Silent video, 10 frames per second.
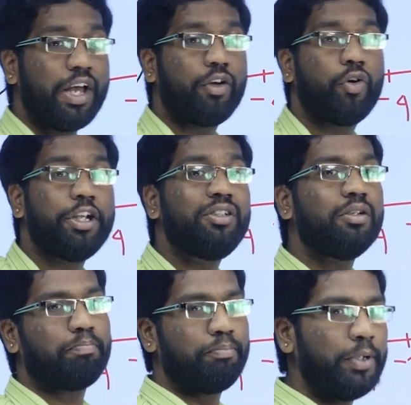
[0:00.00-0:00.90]
are going
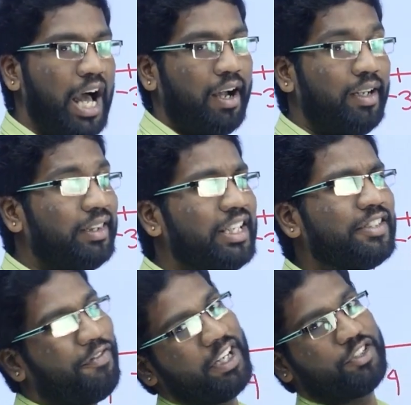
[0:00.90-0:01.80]
to plot this
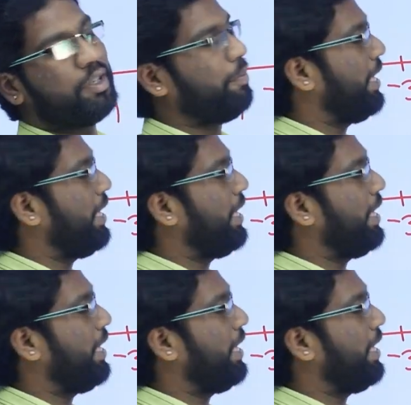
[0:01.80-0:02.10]
function, my